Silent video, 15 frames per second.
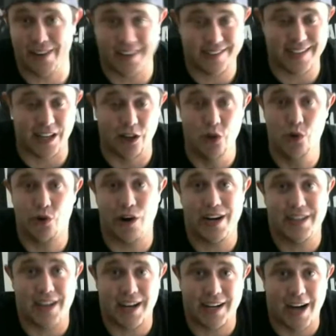like I said,
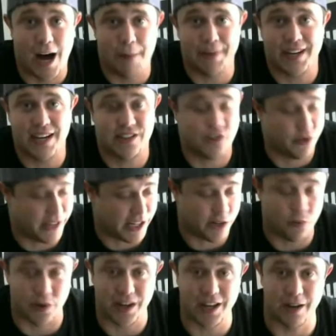lootcrate.com in case you think
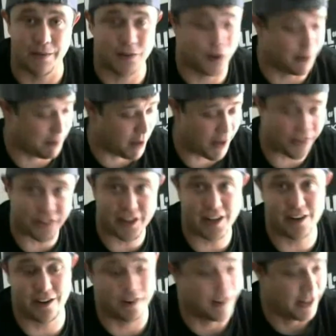you want to get a, your monthly
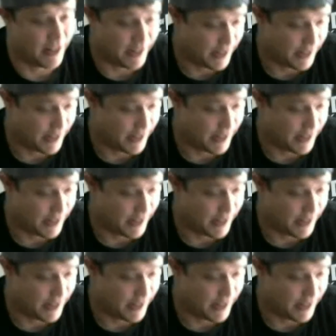or,